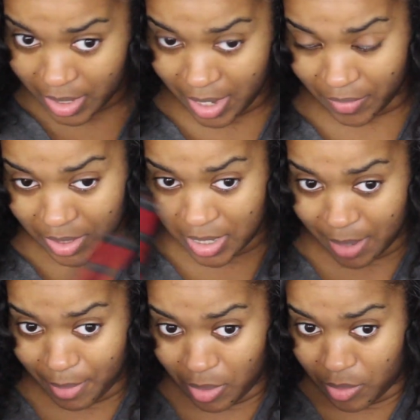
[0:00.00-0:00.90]
every
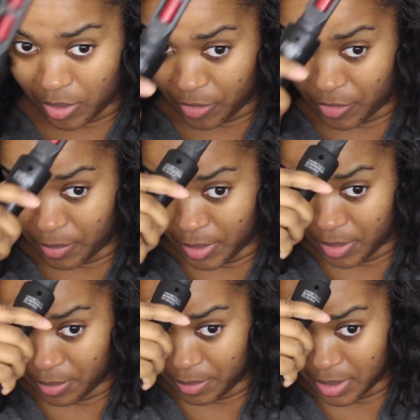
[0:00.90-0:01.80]
time I order from
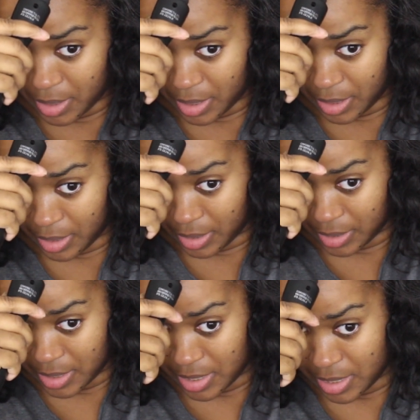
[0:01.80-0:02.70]
them,
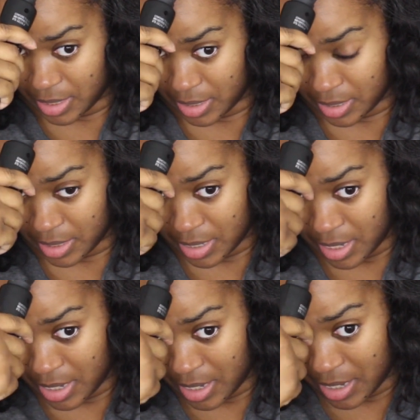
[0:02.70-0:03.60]
and
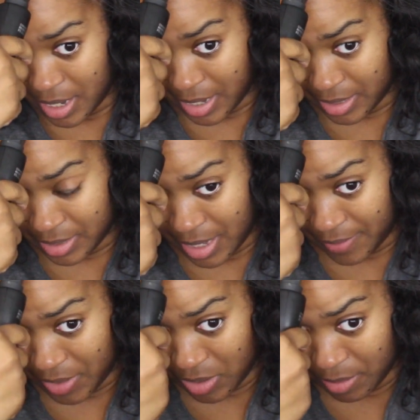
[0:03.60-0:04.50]
I just
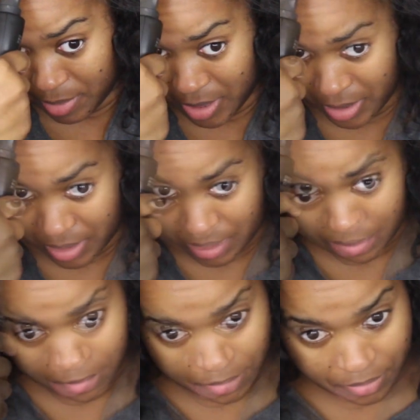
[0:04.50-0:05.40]
have no
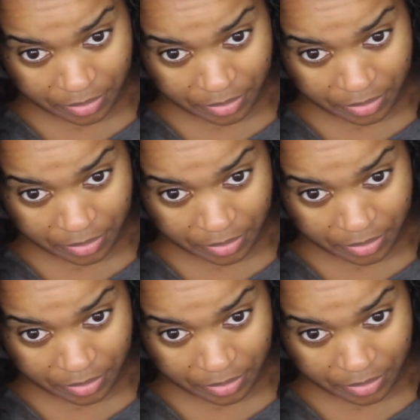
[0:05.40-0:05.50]
complaints.